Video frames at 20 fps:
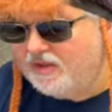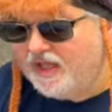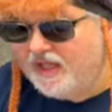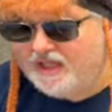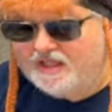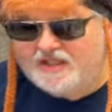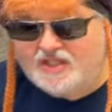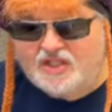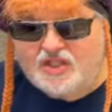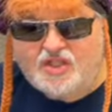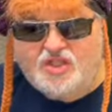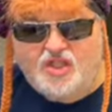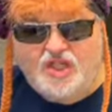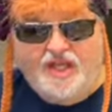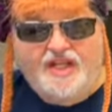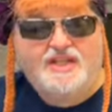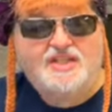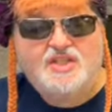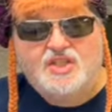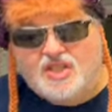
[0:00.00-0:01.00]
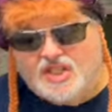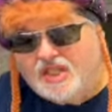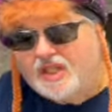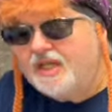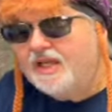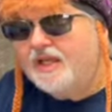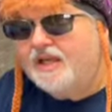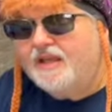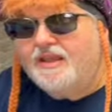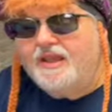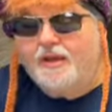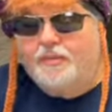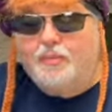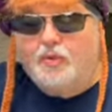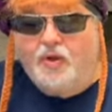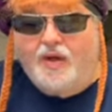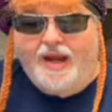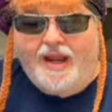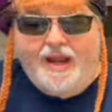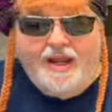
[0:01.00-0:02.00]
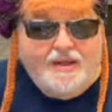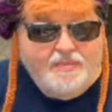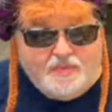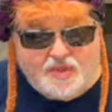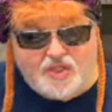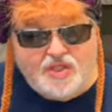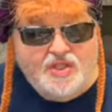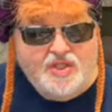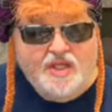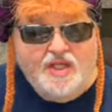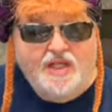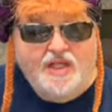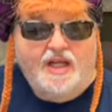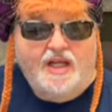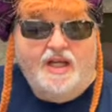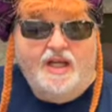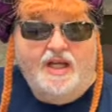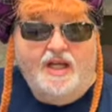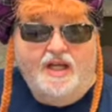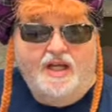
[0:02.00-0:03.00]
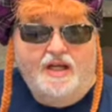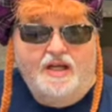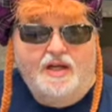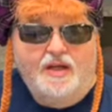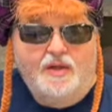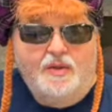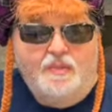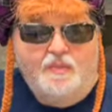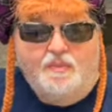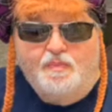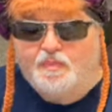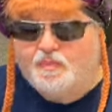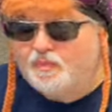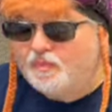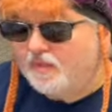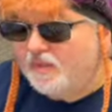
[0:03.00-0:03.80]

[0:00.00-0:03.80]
They suggest that perhaps um,